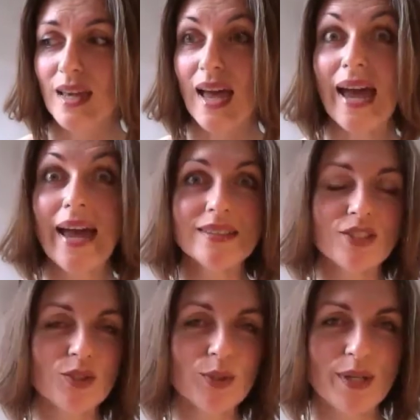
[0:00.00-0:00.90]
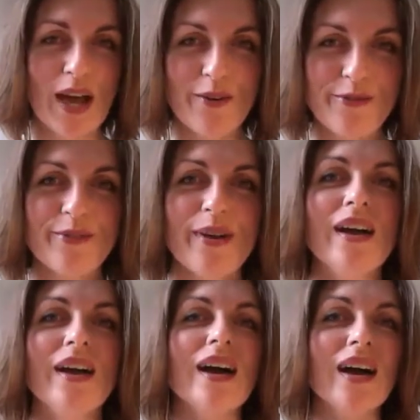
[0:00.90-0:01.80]
And sure enough,
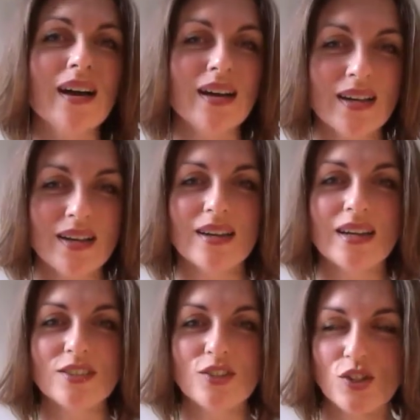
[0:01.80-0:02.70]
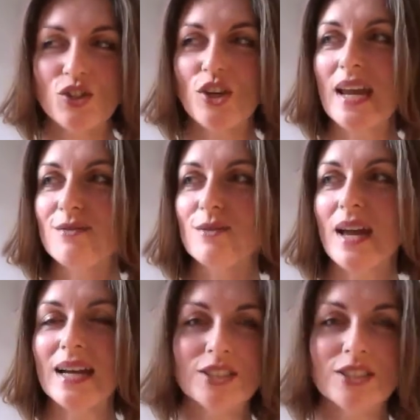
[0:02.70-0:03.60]
a chain
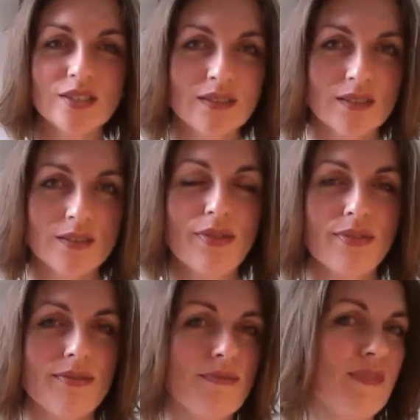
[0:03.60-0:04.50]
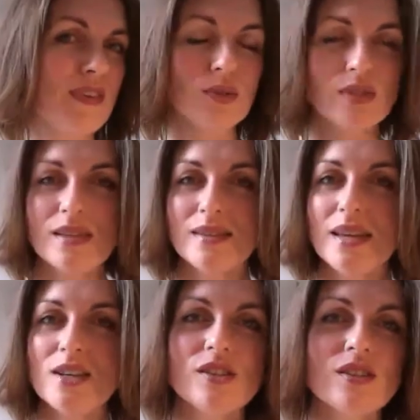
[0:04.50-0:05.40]
reaction of physical
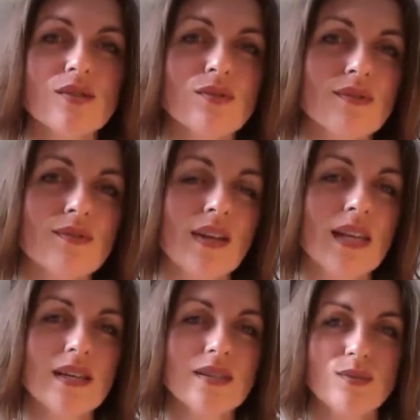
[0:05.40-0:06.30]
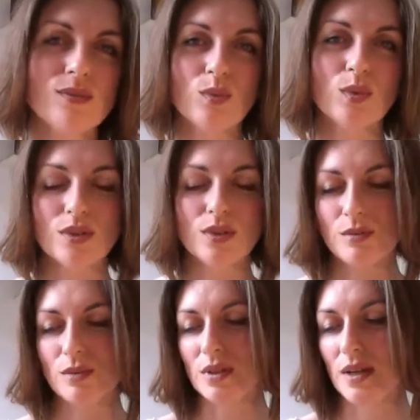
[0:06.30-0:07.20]
sensations, thoughts and feelings
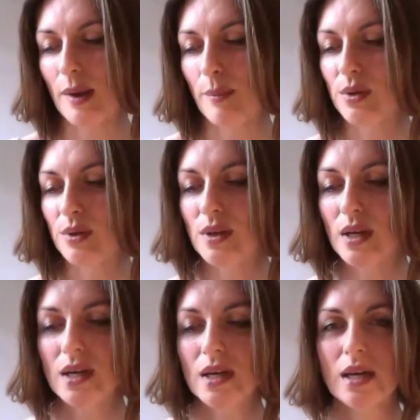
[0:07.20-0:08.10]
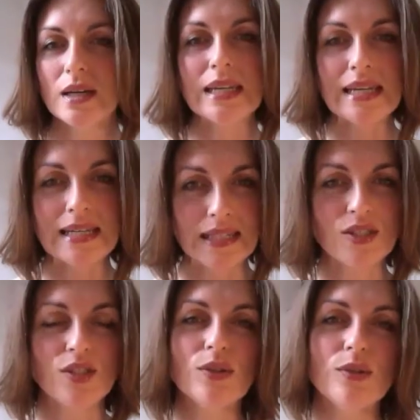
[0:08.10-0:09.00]
would happen, leading
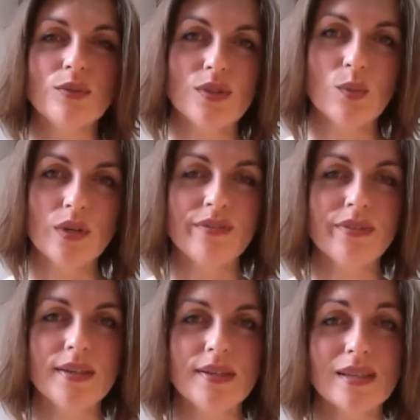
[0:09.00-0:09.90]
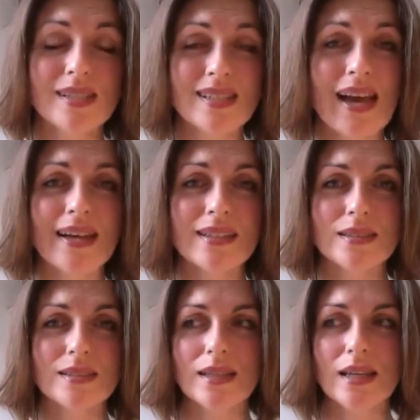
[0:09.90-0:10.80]
to one of these
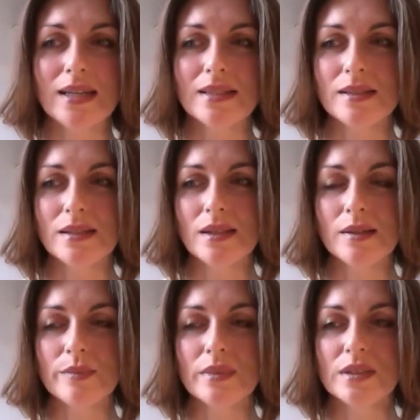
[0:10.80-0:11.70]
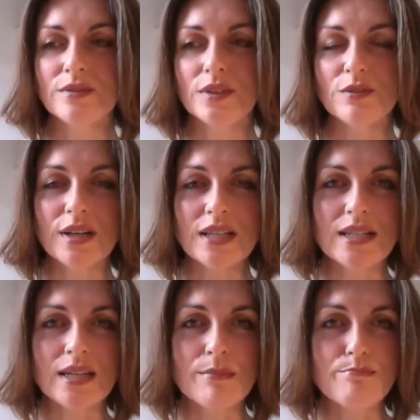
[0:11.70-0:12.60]
attacks, and feel
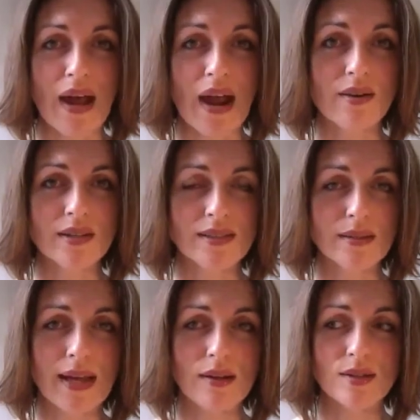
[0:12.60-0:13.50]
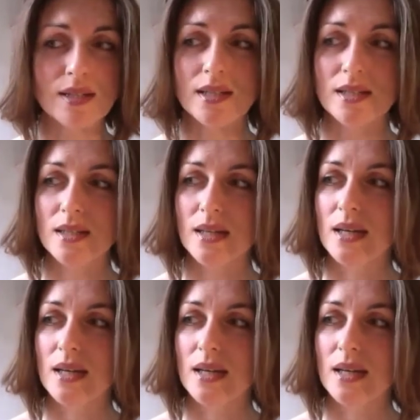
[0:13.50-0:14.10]
very embarrassed about it.